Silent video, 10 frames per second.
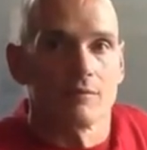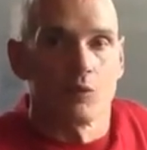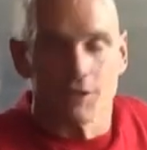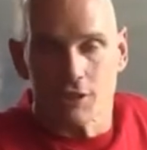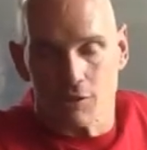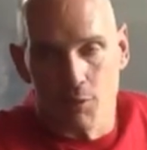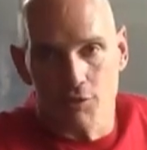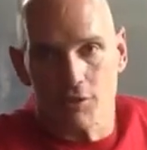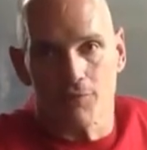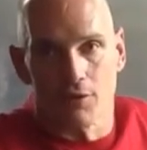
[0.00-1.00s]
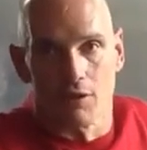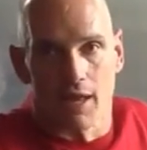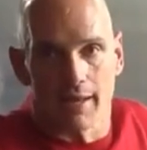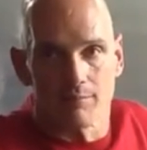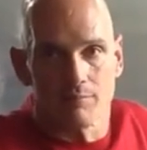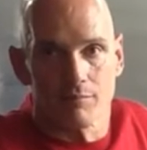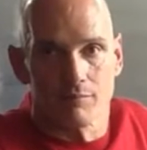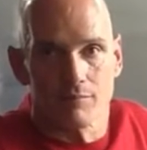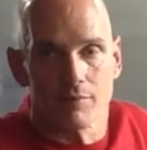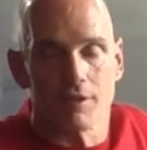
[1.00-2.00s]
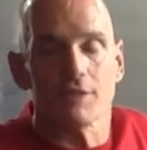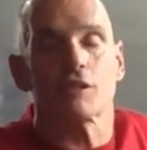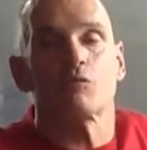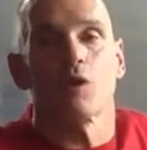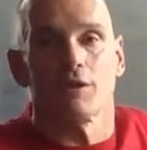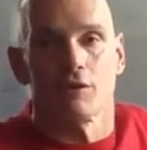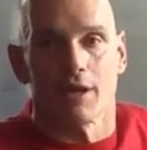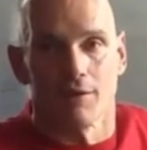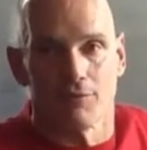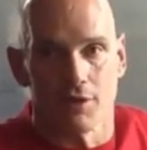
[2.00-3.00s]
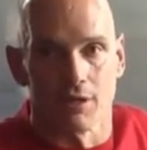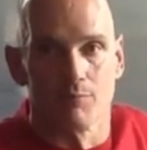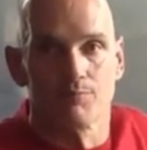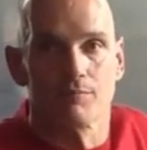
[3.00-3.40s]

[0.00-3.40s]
What's it supposed to feel like? This is what you're going to feel.